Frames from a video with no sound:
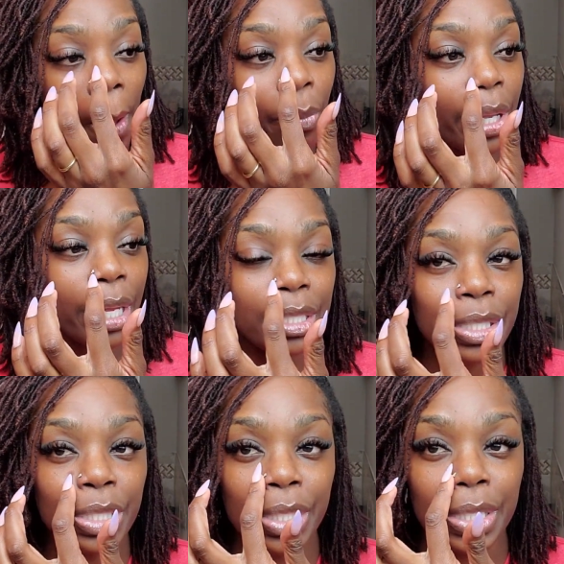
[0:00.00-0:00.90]
because
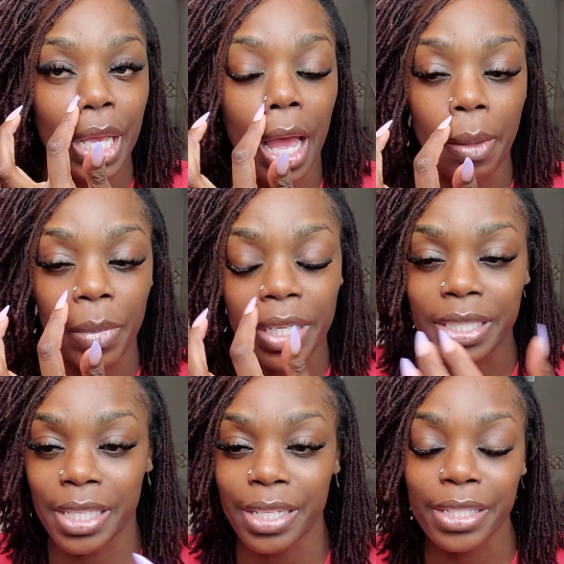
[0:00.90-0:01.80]
just the time and the
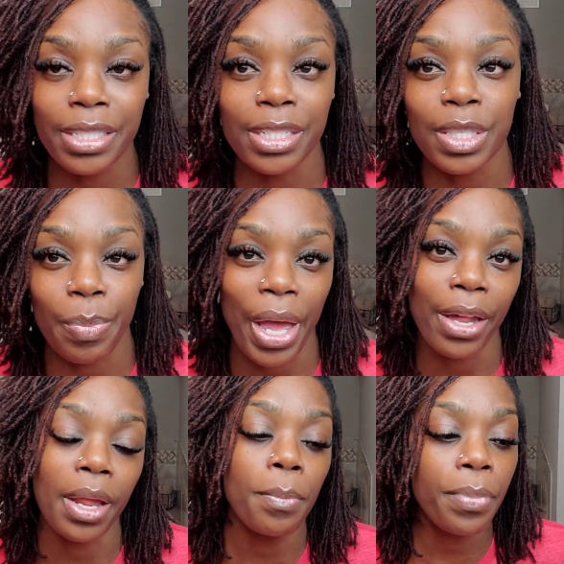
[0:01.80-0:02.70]
tediousness
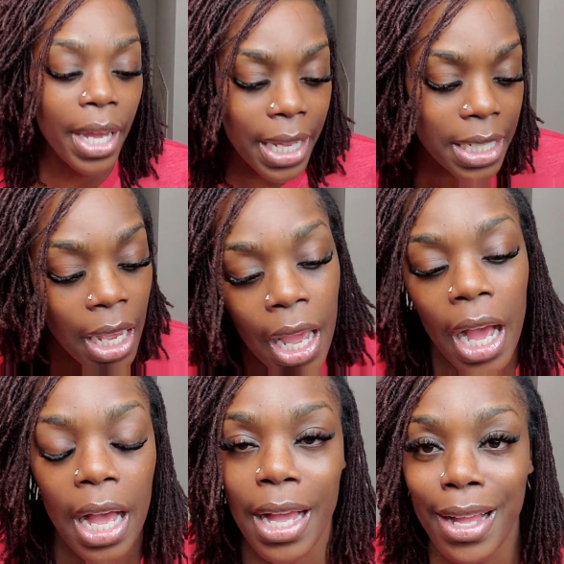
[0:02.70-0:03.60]
about it. But
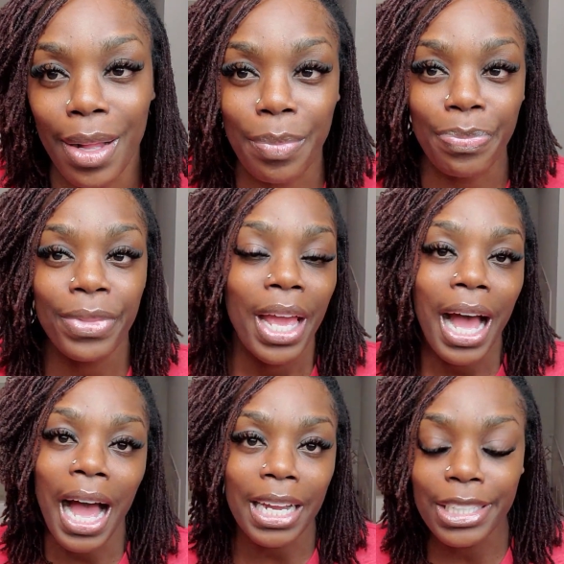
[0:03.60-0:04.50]

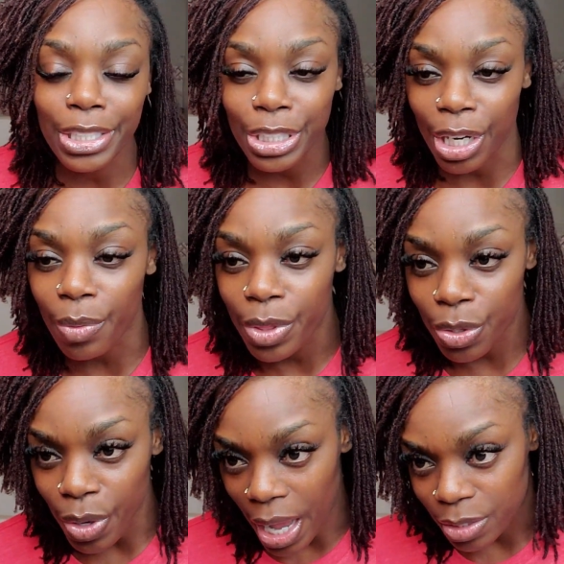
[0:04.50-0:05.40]
I can share with
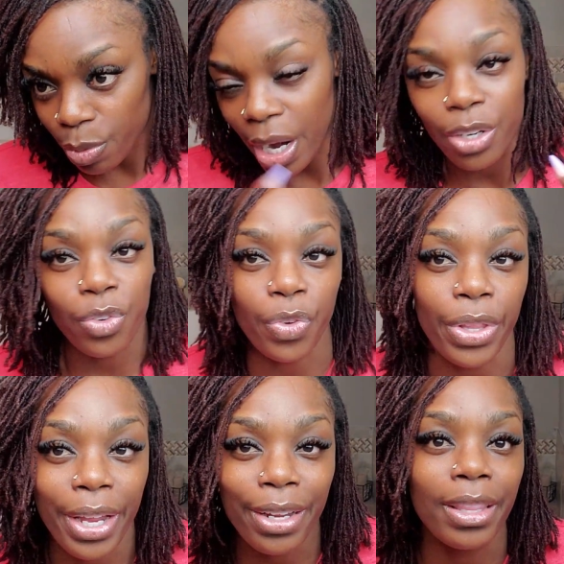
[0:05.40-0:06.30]
you guys what I do for
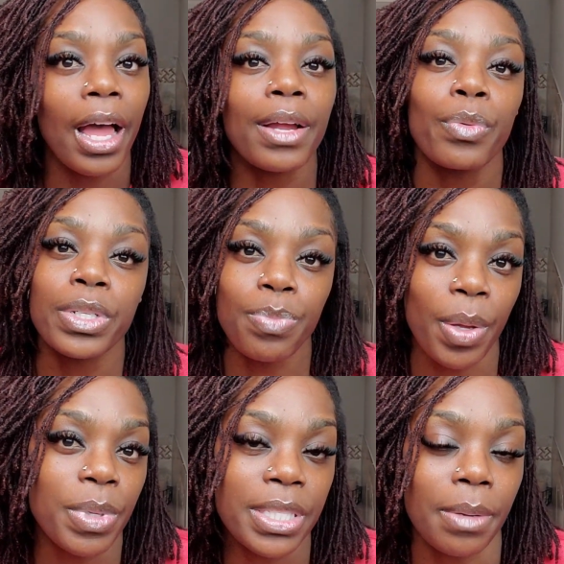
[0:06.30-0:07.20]
the hairline, which
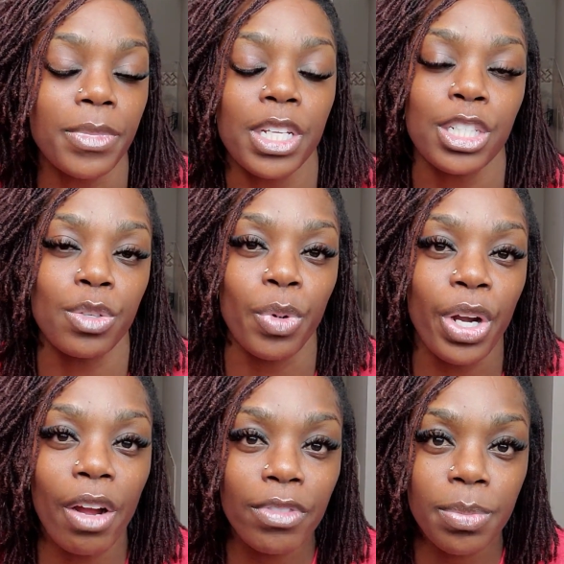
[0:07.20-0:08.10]
may be something that you're more
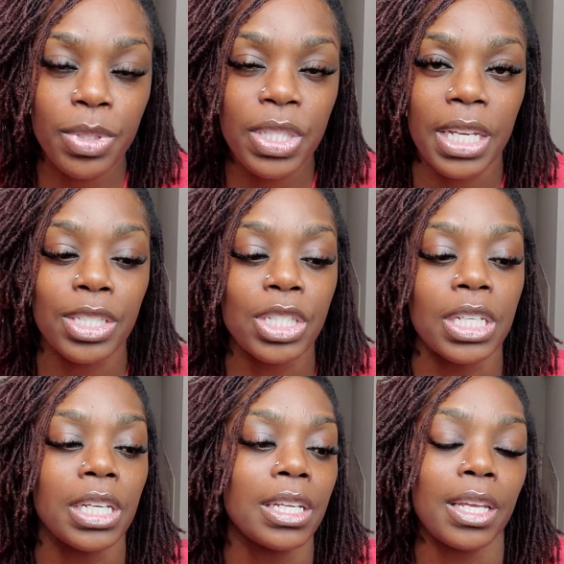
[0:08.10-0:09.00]
comfortable
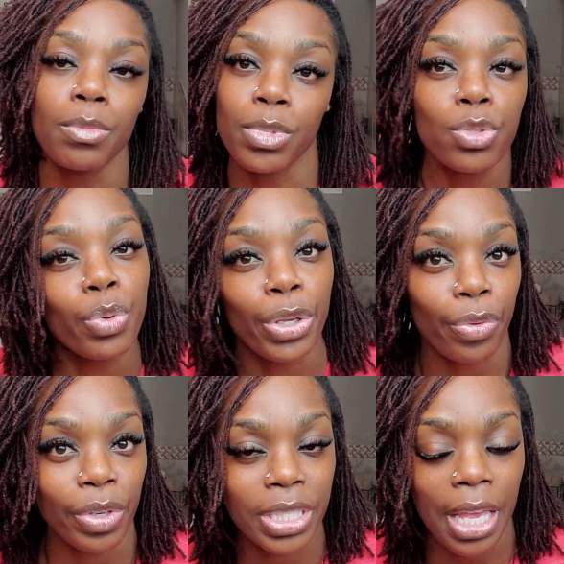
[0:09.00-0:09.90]
touching in between your
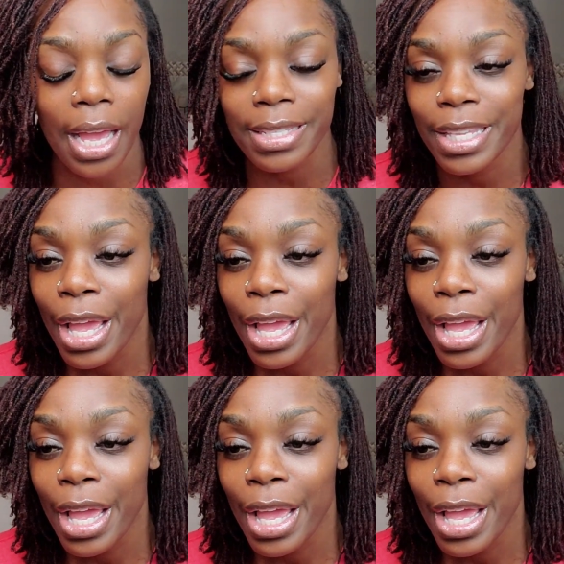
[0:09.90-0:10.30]
reties.